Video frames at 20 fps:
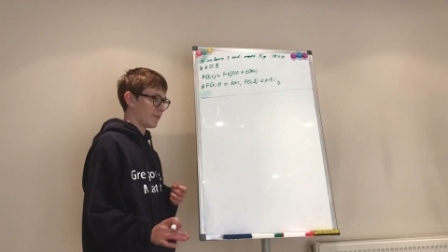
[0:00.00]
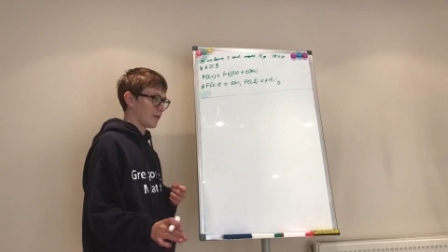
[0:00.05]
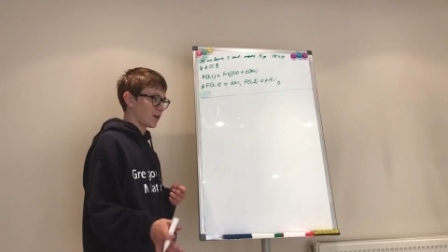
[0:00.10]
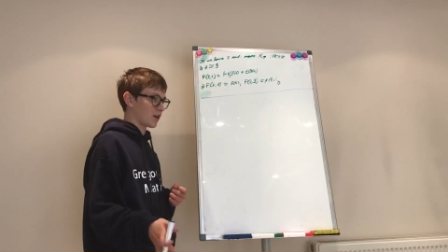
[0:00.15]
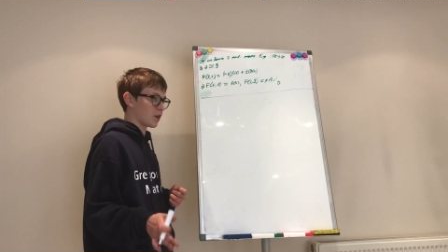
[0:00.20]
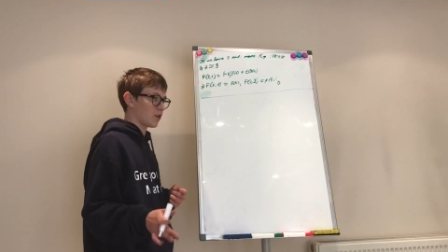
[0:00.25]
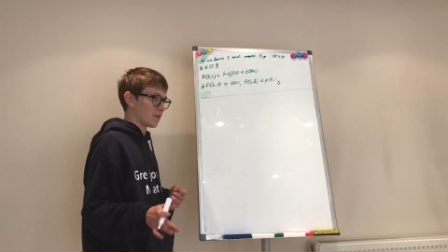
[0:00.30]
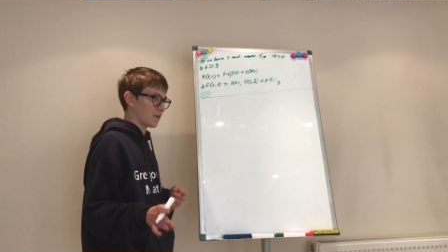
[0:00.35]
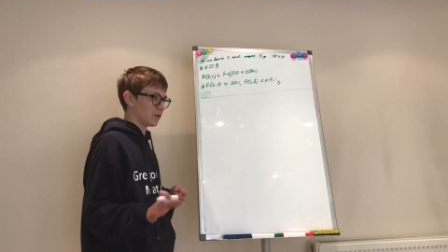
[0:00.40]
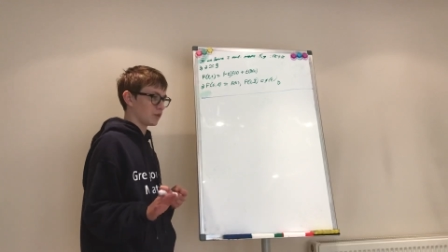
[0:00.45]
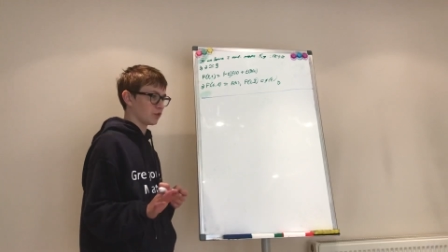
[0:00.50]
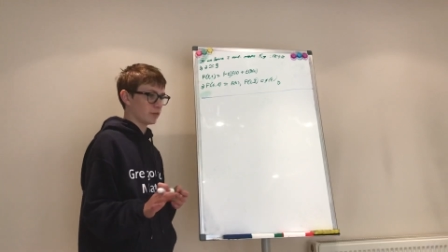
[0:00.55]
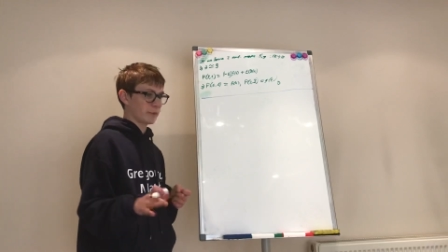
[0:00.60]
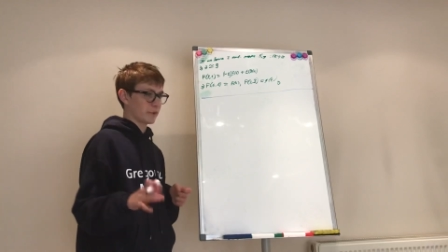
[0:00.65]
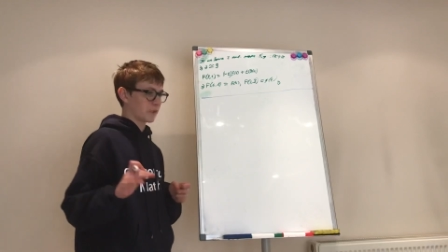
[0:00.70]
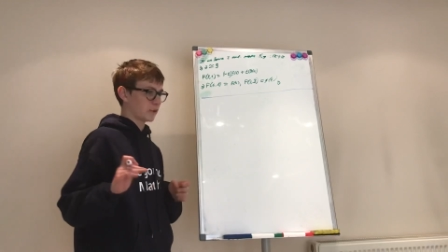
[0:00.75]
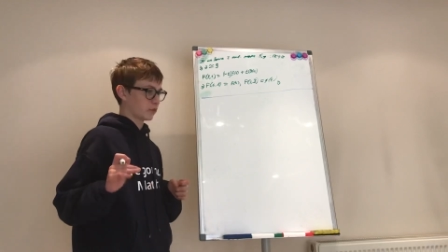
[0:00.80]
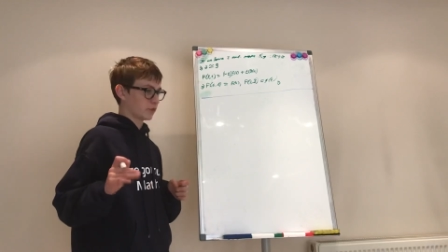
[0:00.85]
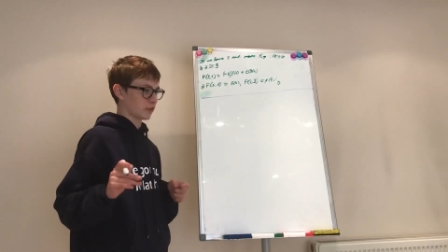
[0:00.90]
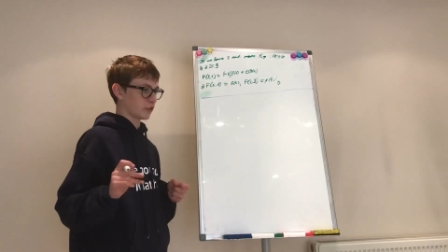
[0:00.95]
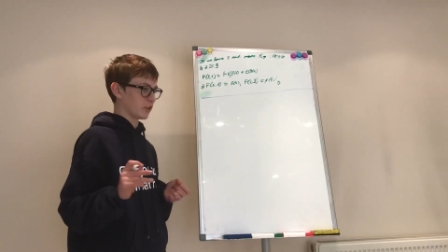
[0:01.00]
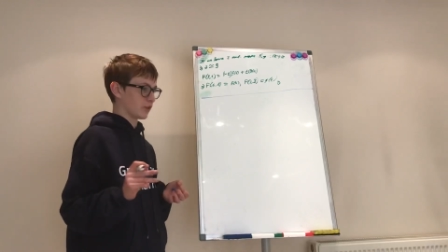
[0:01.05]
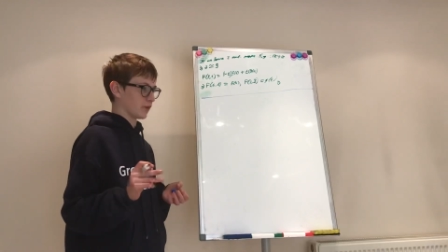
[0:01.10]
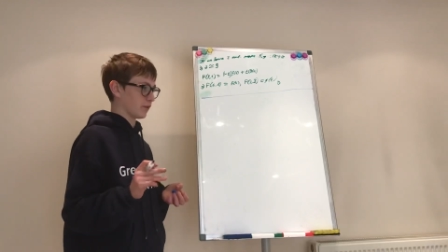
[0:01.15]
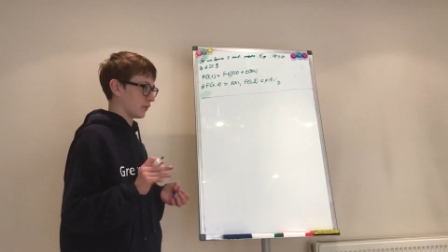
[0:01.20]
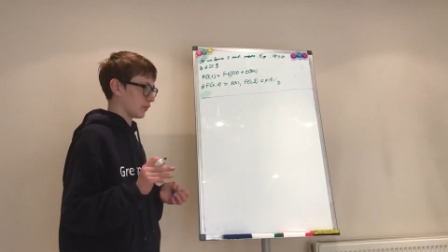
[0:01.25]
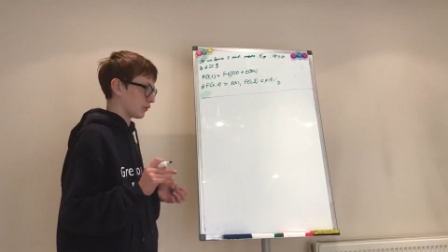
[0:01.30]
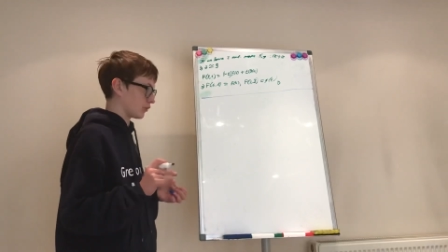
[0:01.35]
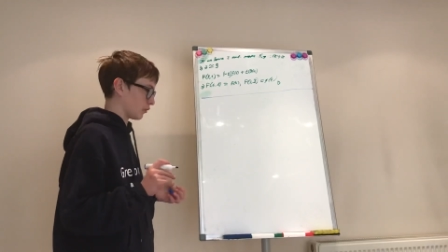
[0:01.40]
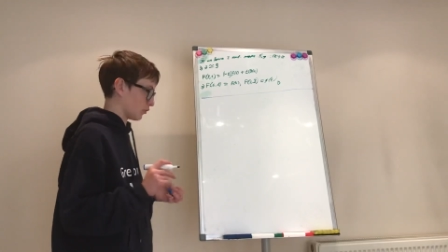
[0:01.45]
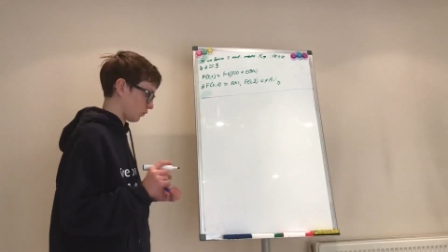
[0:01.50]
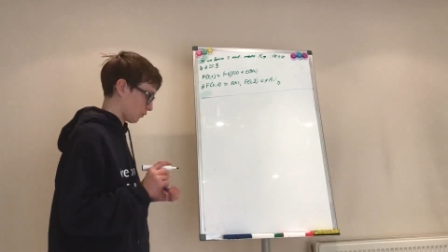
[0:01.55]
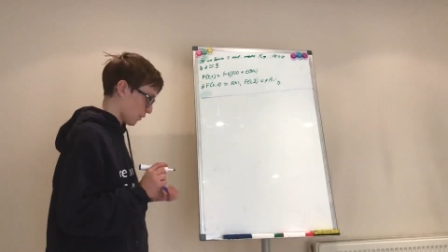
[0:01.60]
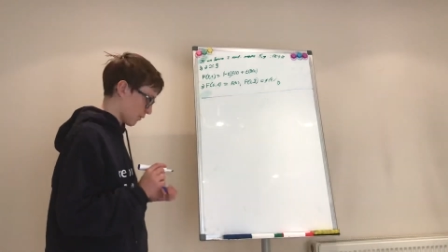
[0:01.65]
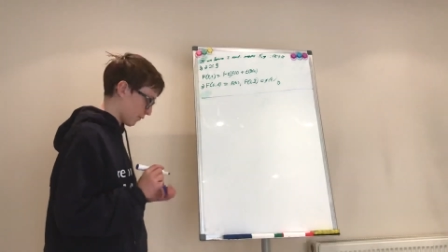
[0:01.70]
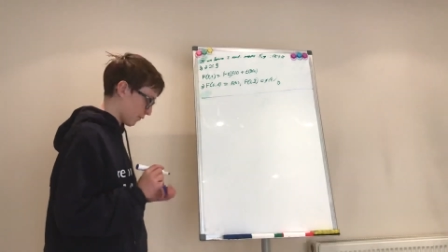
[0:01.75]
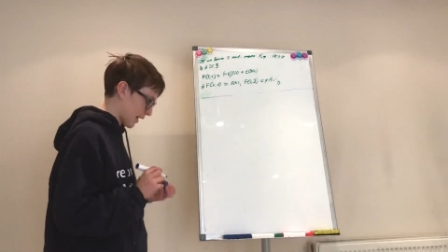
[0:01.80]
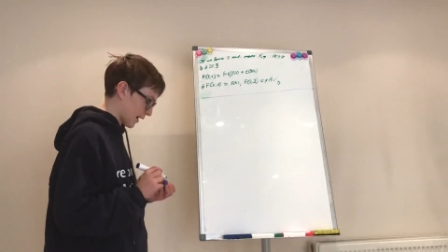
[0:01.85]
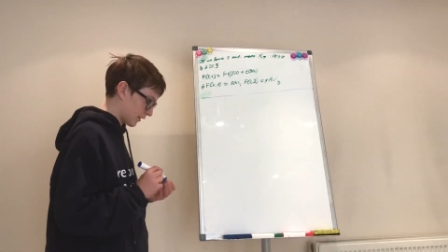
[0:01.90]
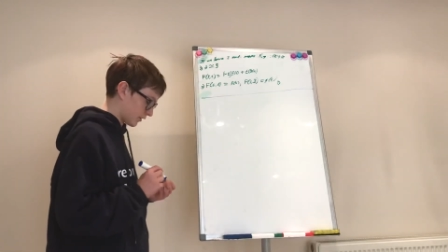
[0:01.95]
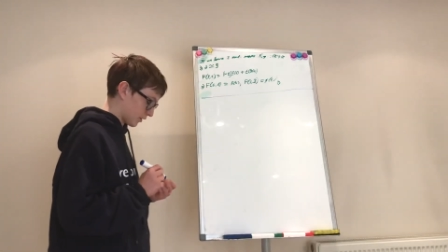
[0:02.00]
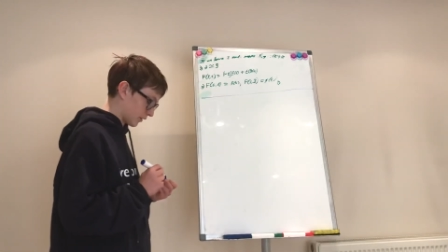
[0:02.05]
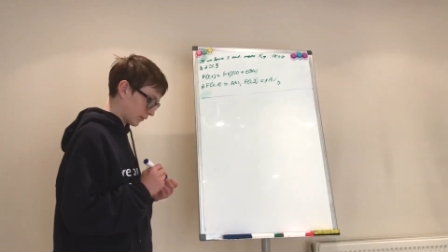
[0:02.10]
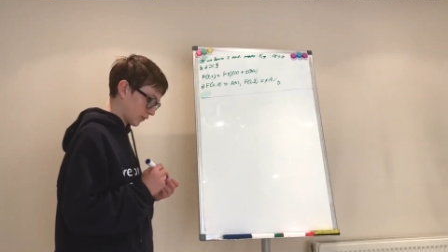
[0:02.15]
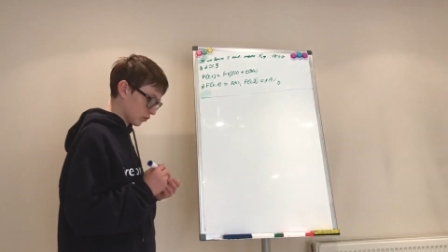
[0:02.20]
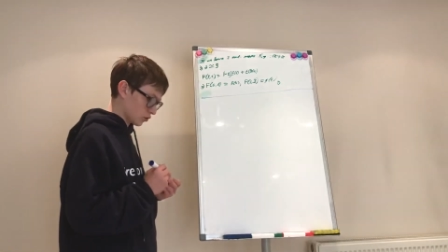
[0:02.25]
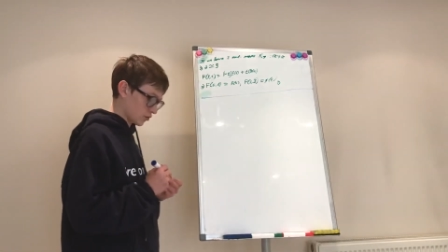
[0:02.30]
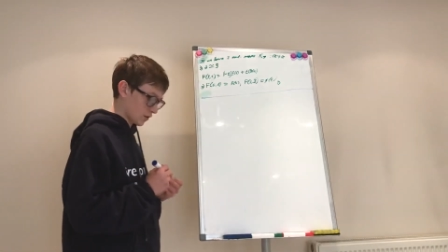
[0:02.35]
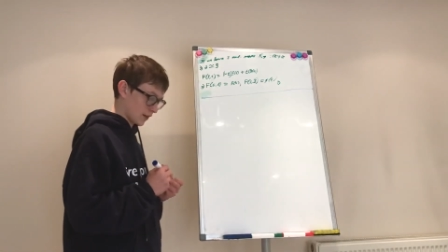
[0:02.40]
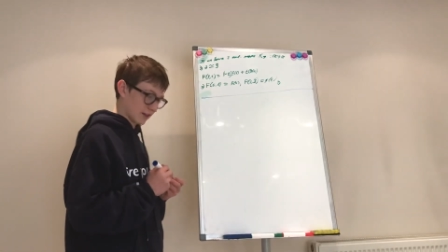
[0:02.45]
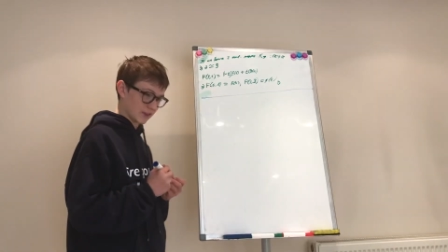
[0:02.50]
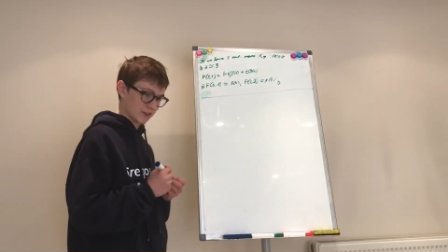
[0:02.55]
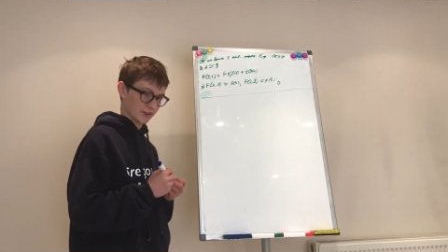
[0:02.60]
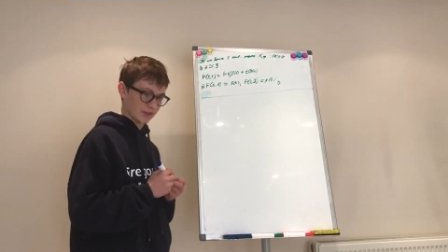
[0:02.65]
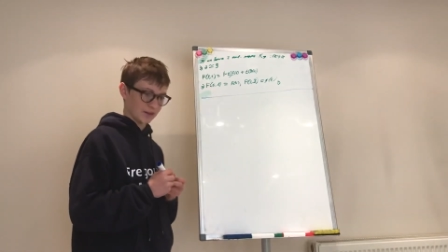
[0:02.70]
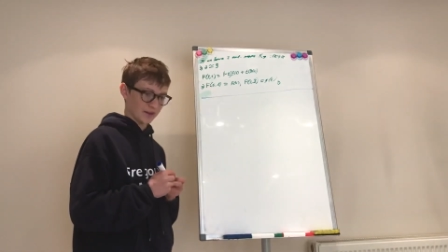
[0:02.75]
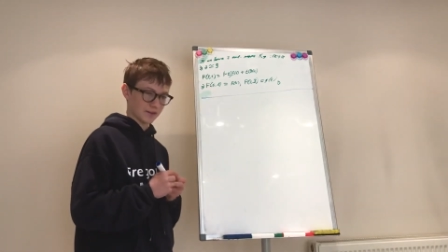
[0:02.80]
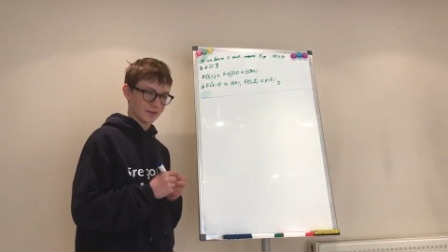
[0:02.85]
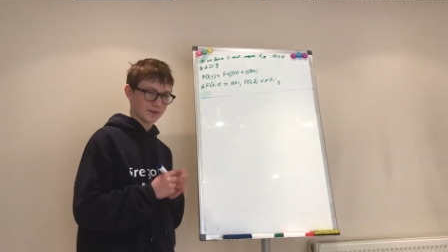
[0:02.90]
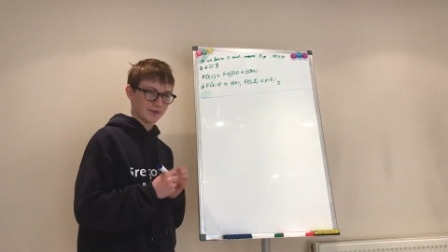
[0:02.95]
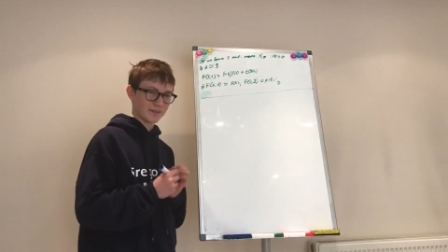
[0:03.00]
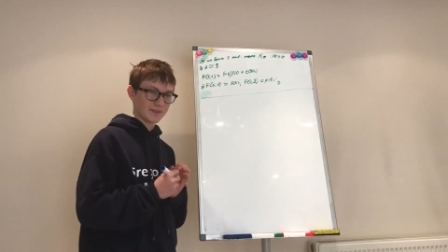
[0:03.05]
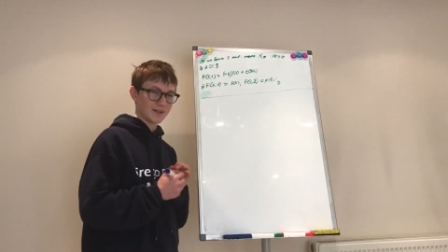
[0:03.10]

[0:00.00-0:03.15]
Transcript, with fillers: being homotopic to itself is called reflexive or transitive.